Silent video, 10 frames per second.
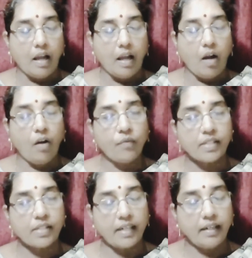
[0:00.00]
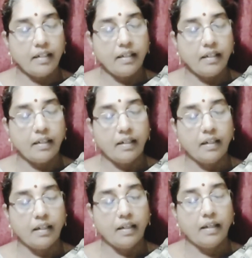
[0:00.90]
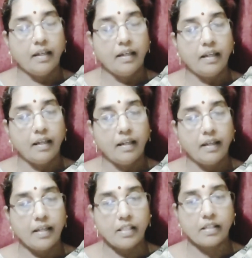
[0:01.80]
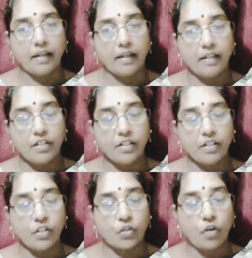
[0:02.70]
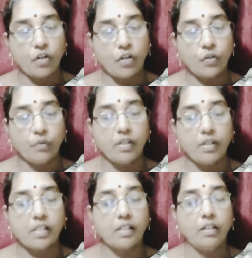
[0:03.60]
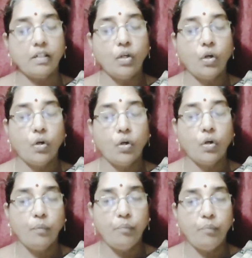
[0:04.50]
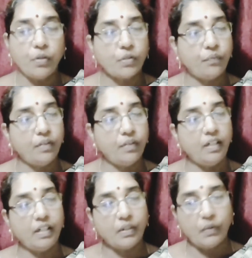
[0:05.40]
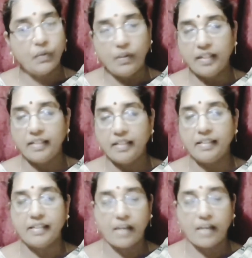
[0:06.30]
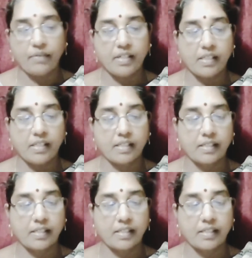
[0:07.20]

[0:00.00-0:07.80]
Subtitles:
all of a sudden, his attention is drawn towards the beautiful golden daffodils.